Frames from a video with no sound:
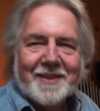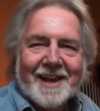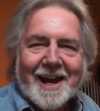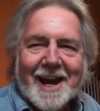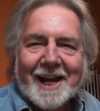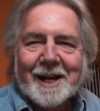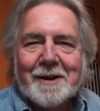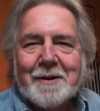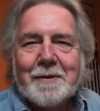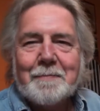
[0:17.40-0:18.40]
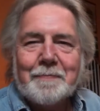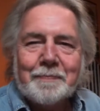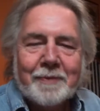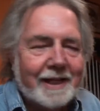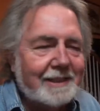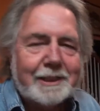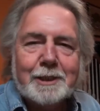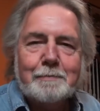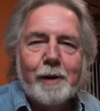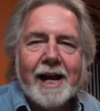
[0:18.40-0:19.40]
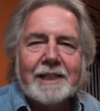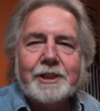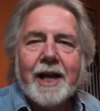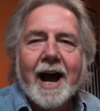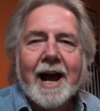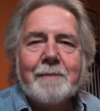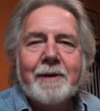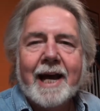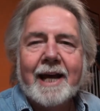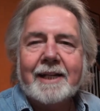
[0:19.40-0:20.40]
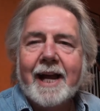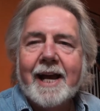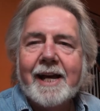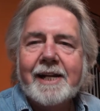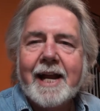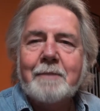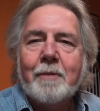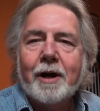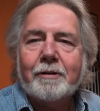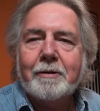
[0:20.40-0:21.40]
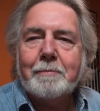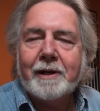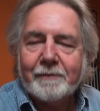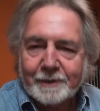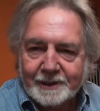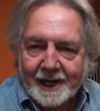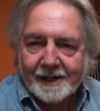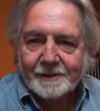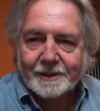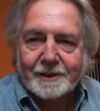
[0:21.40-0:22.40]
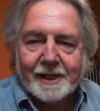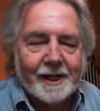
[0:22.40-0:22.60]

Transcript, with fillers: Hey, this is Bresh. I'm at Ed and Margaret Beaver's house.